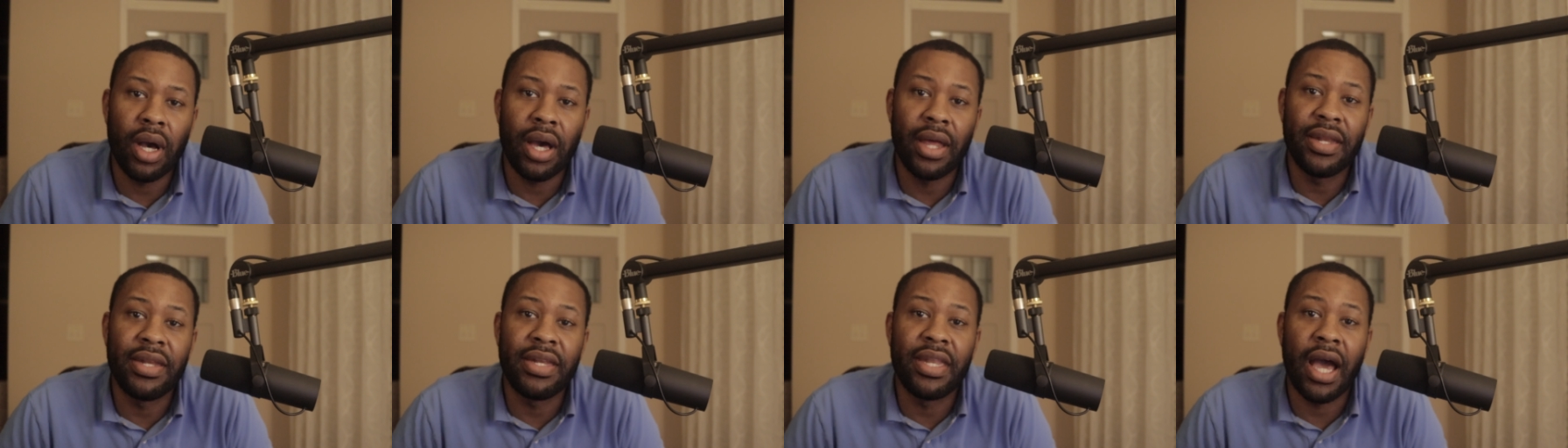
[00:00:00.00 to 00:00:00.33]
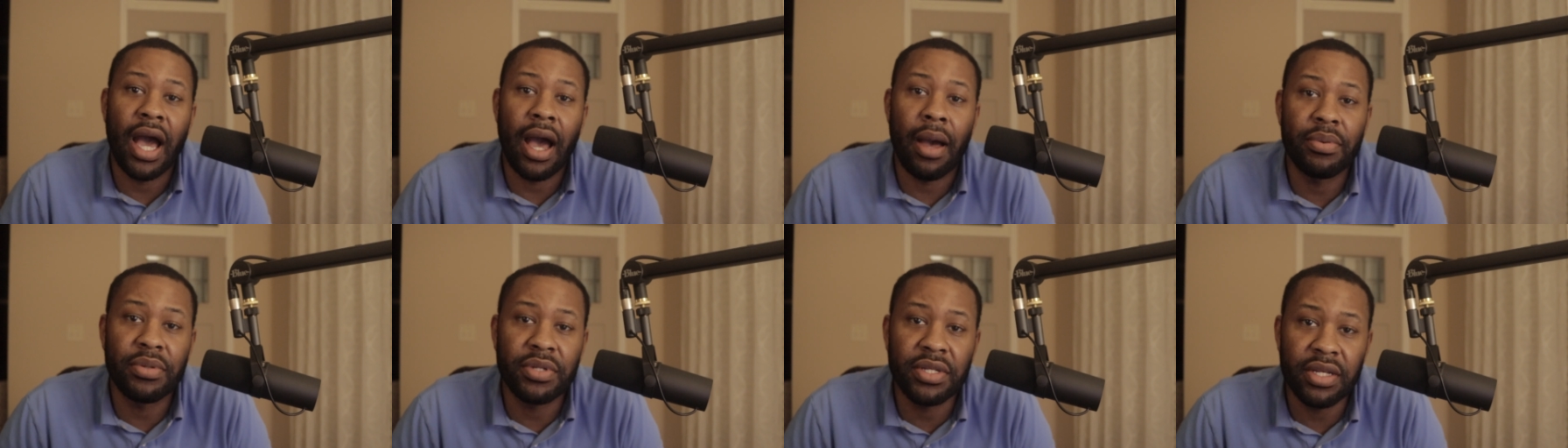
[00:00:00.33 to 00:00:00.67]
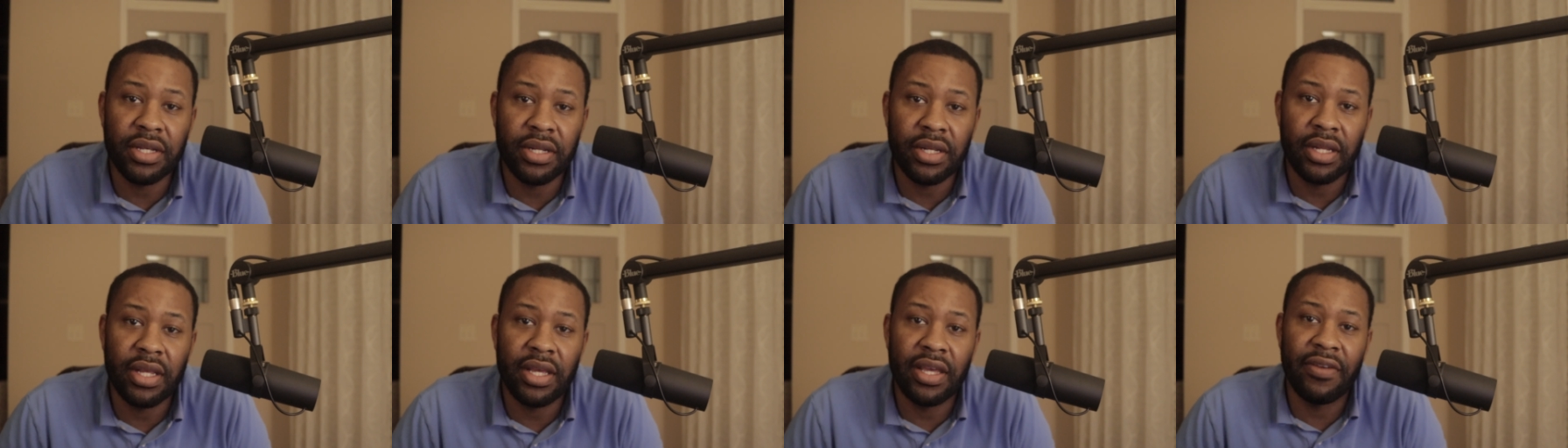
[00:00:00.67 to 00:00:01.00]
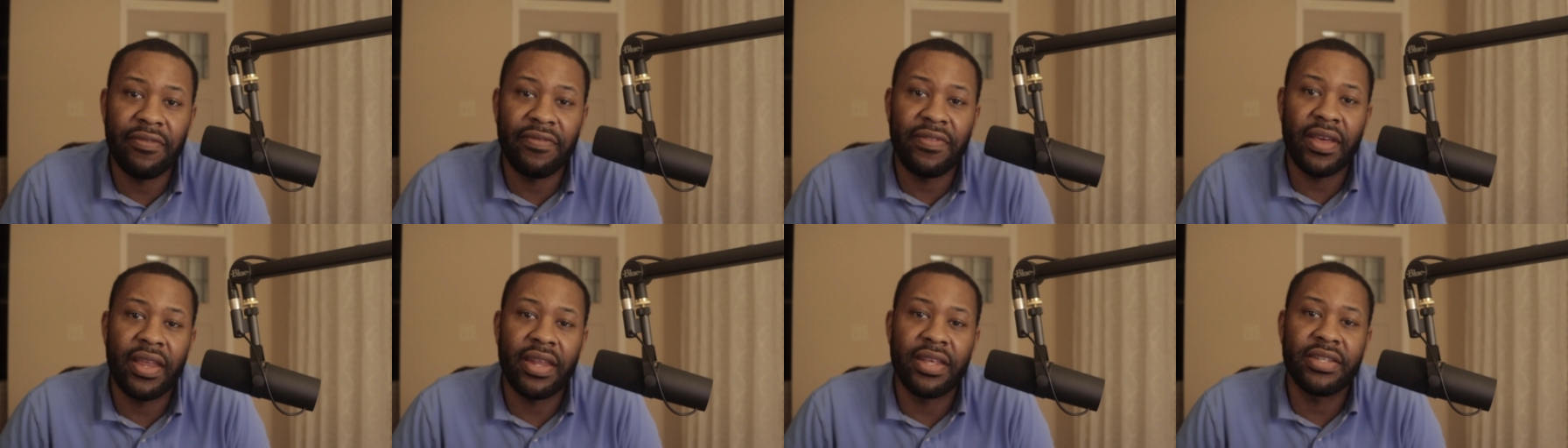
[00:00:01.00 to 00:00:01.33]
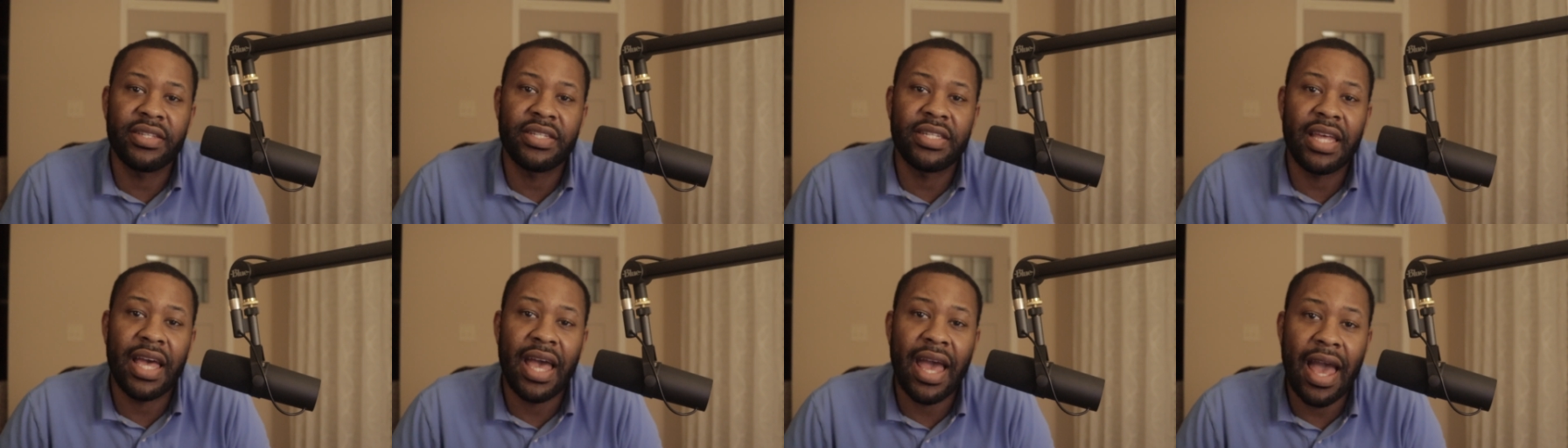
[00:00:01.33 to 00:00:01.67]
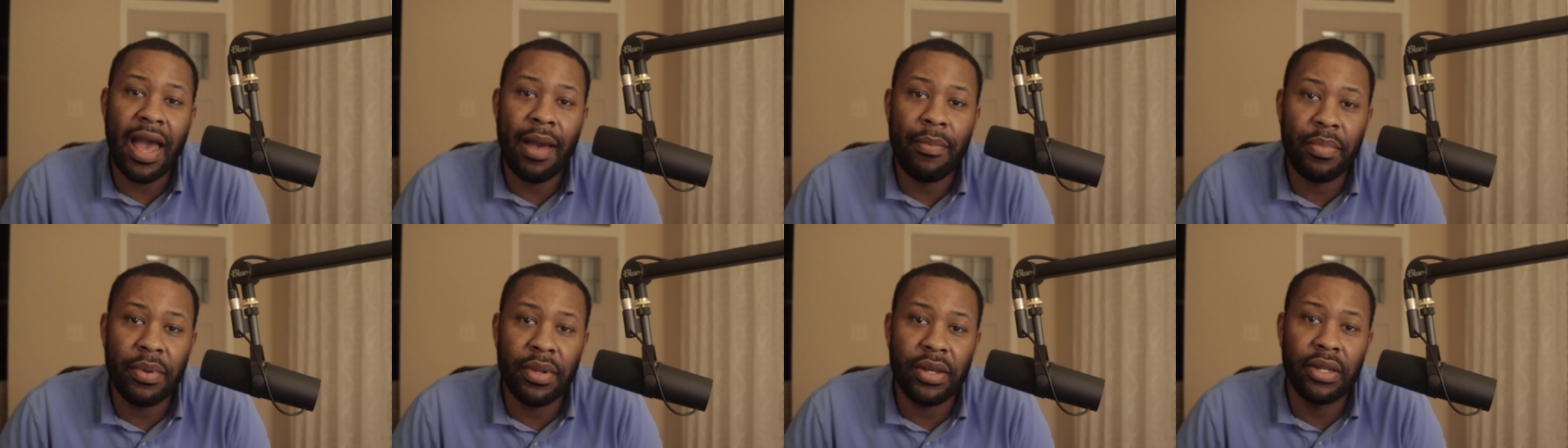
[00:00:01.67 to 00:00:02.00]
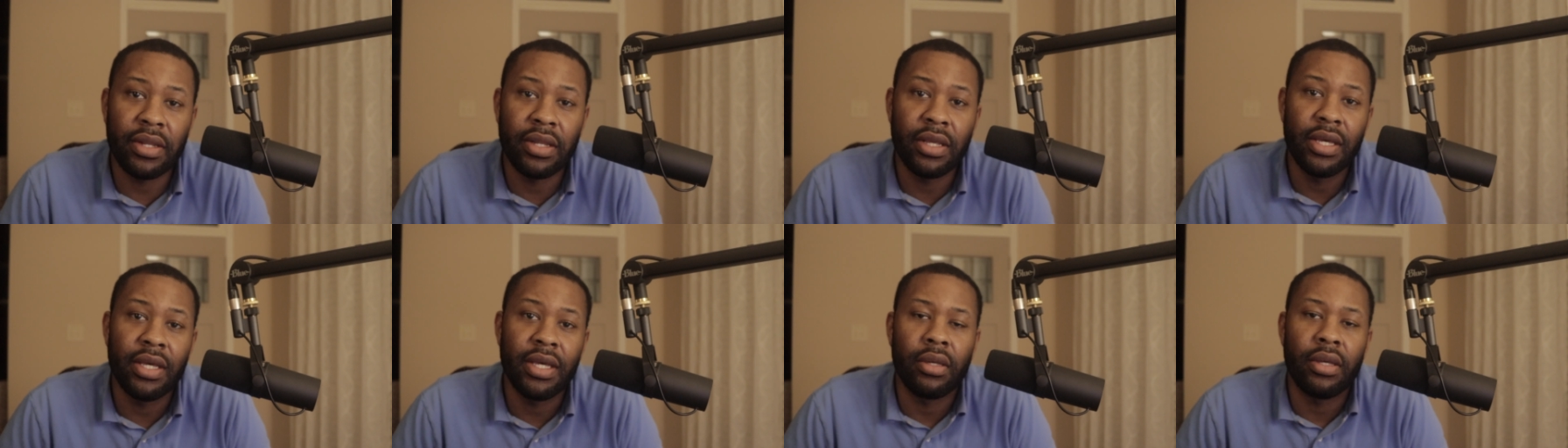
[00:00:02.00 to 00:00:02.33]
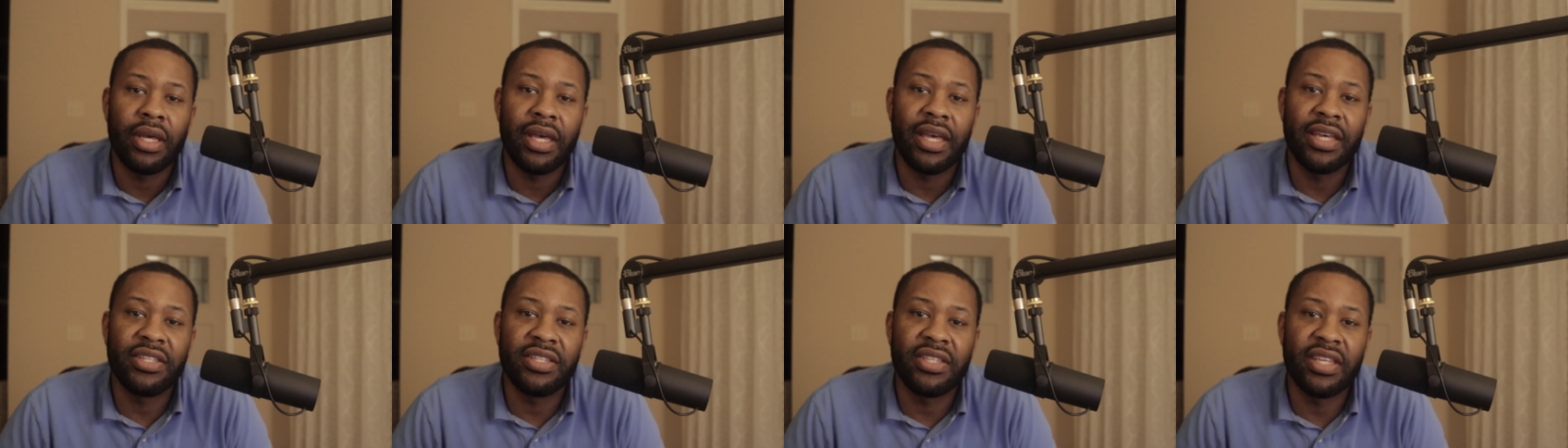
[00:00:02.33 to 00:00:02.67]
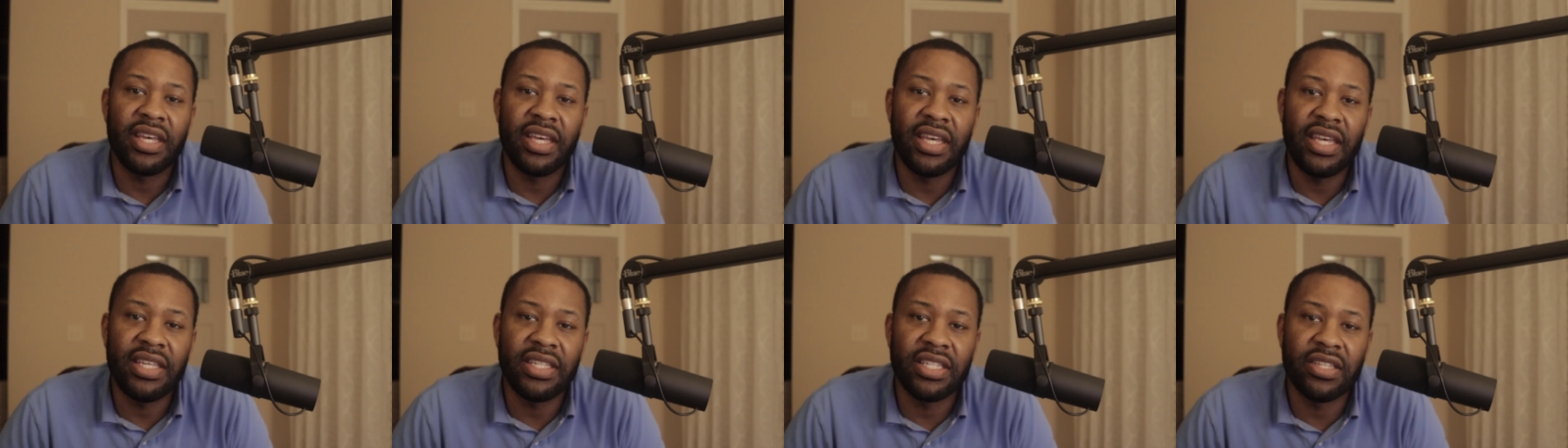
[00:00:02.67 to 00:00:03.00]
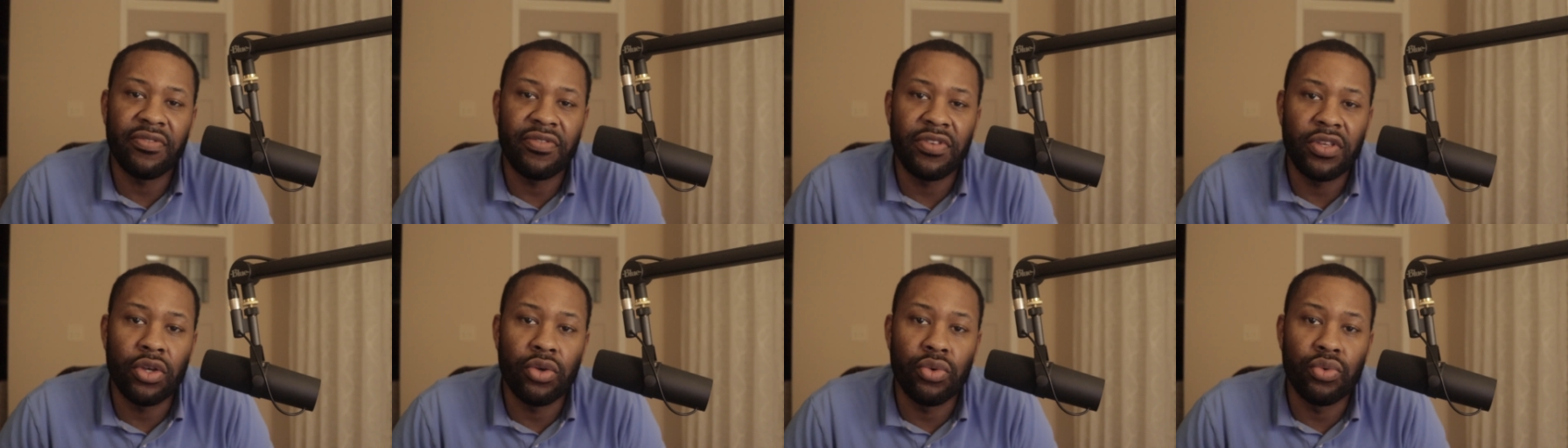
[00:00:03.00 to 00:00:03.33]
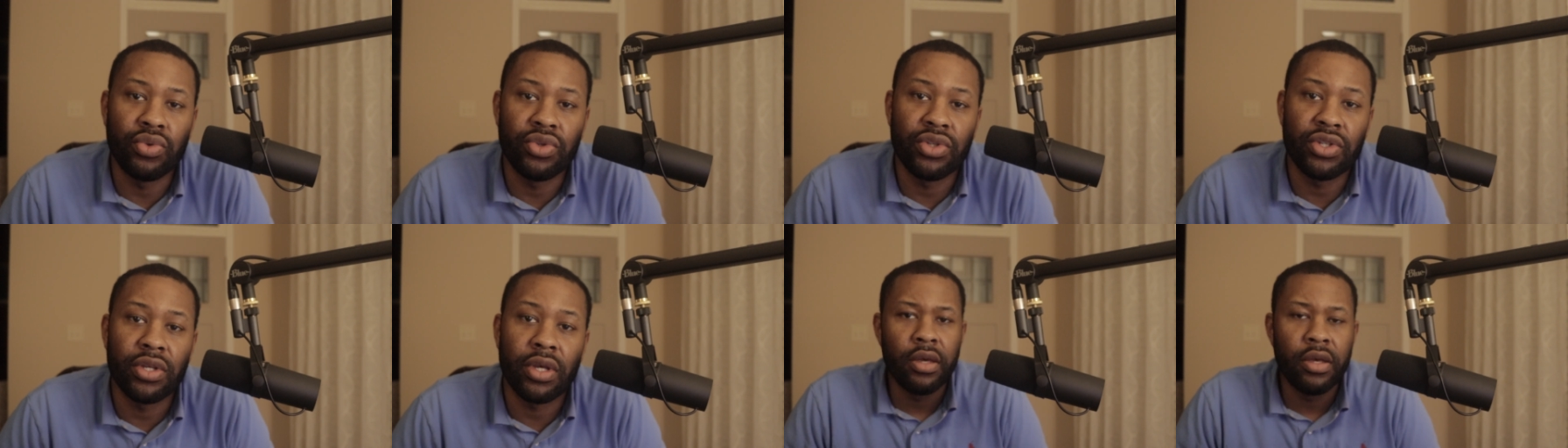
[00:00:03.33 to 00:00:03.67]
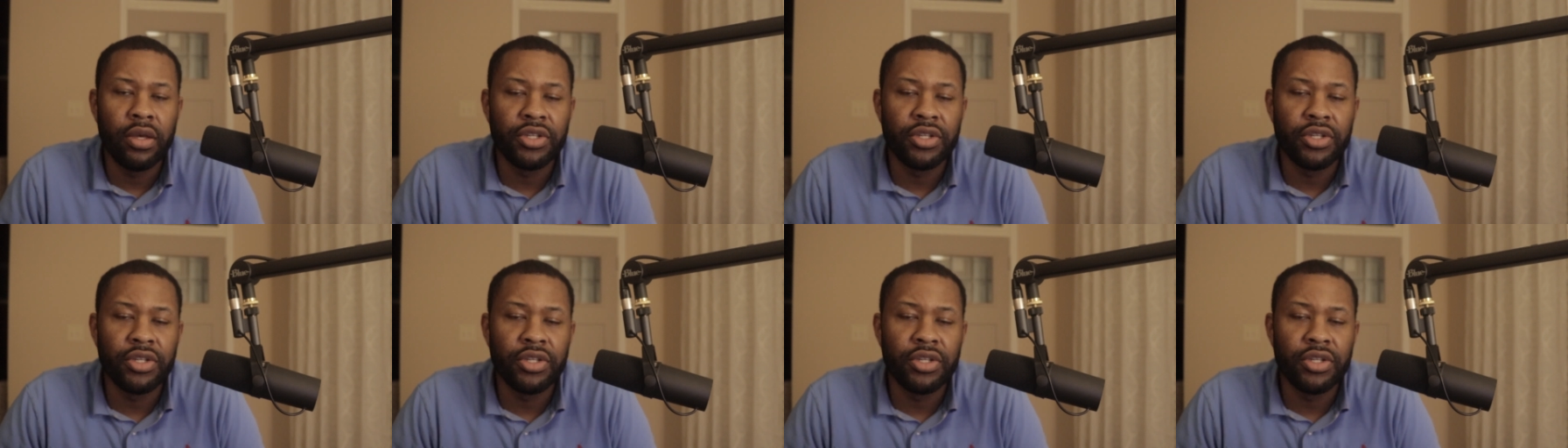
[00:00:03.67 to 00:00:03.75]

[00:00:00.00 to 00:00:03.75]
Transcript: adoption if that is to happen is the ease of use.